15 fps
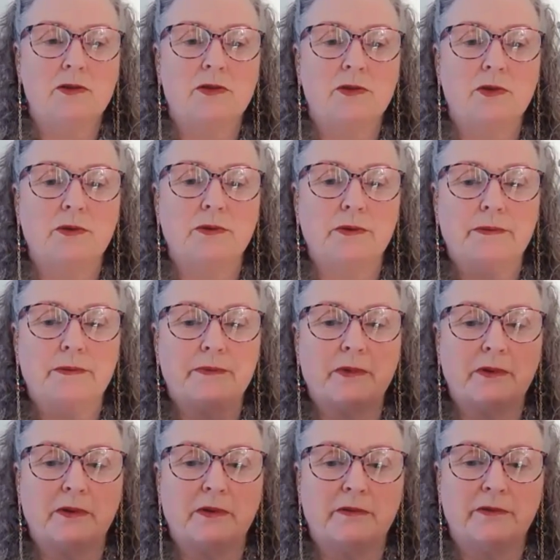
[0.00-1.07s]
So,
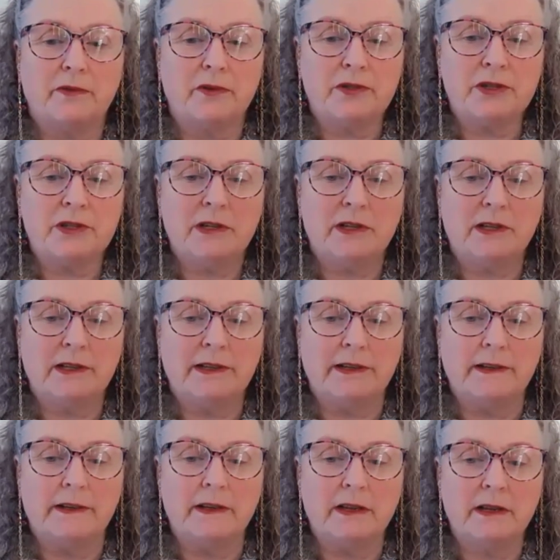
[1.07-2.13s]

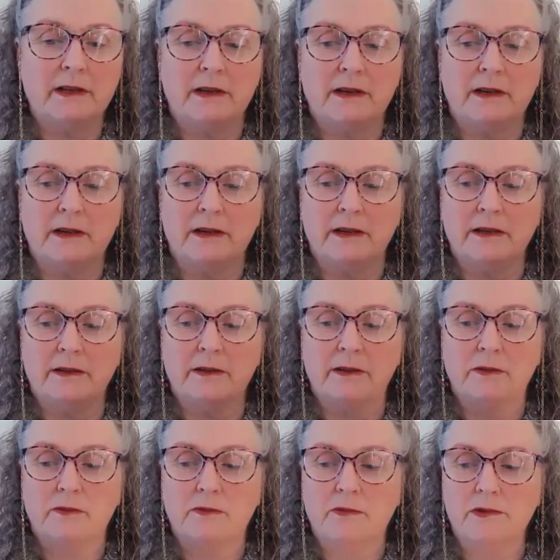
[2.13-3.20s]
unfortunately,
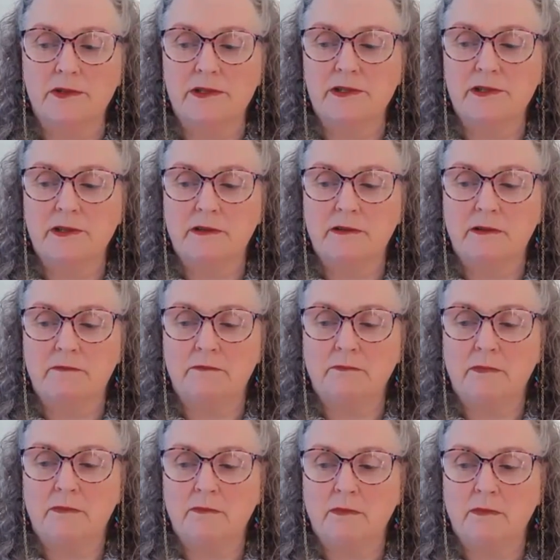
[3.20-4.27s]
I was
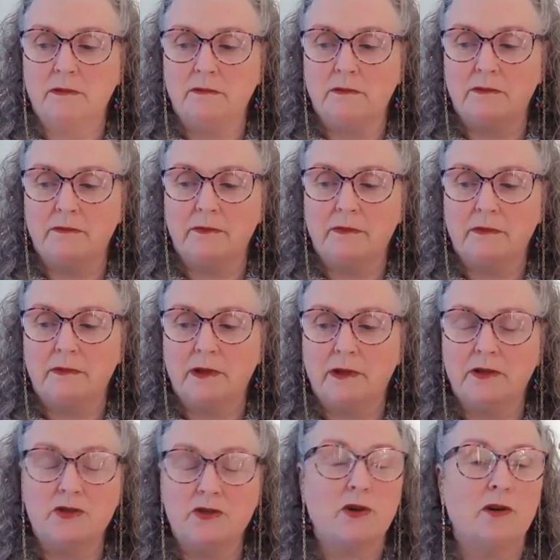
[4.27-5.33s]

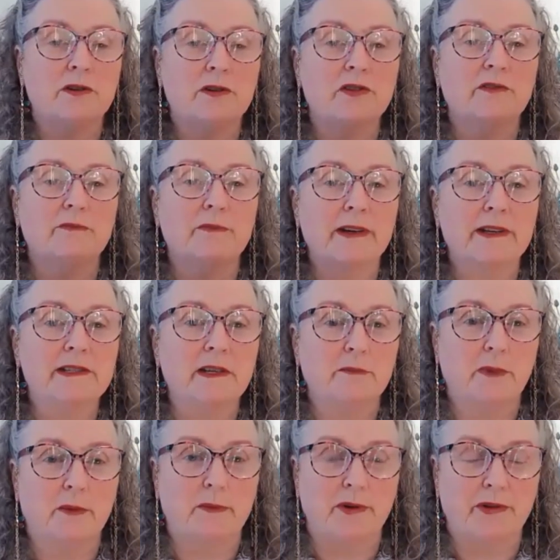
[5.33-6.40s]
in charge of
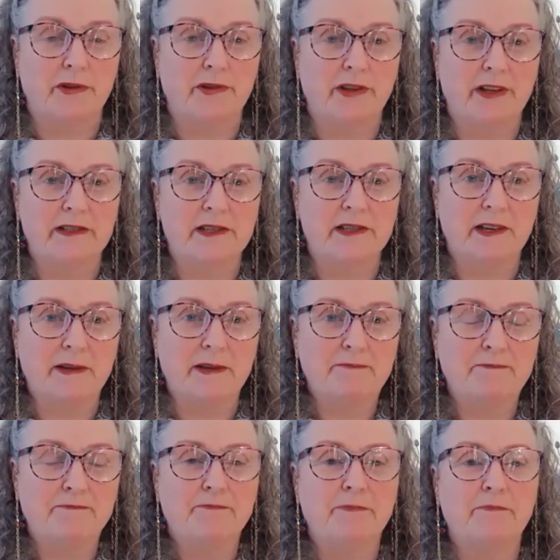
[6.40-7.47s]
minding my brother that
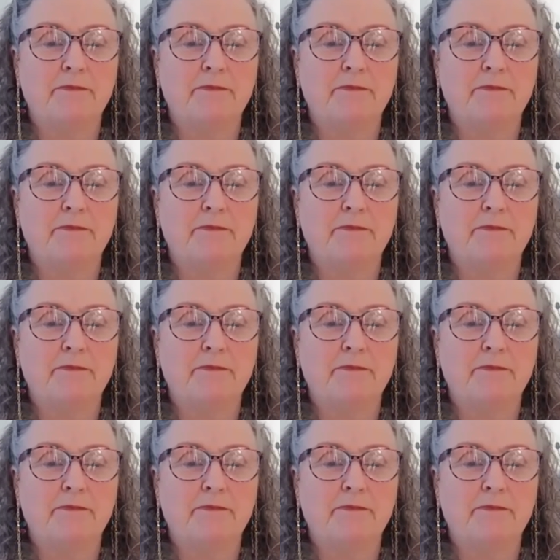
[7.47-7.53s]
day,